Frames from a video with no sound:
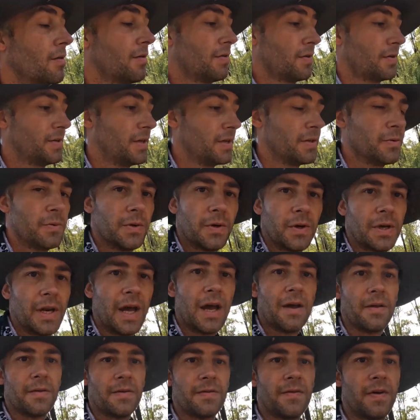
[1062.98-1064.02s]
since we got
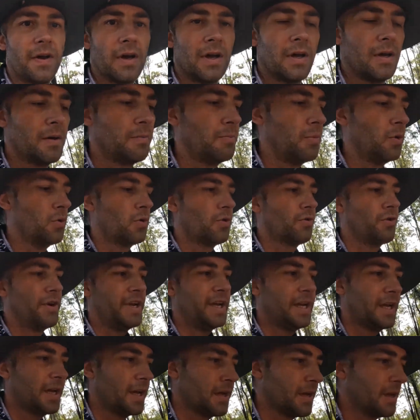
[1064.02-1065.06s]
out of Bull
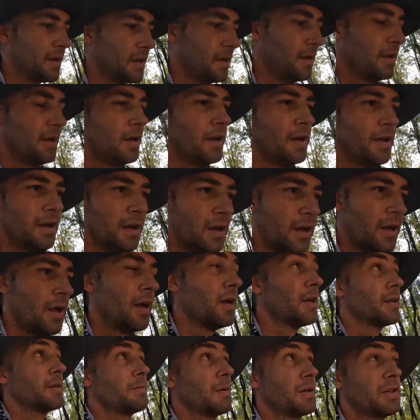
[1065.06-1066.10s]
Creek,
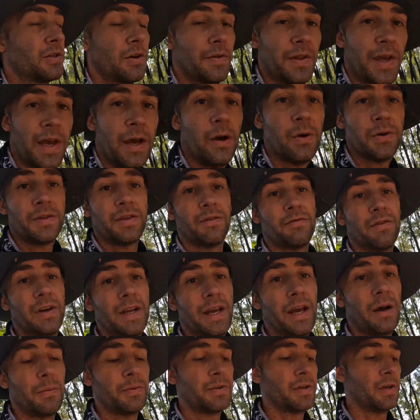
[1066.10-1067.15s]
especially on the hills. They've really
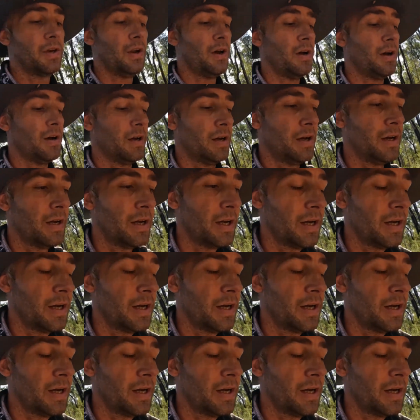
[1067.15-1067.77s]
helped a lot.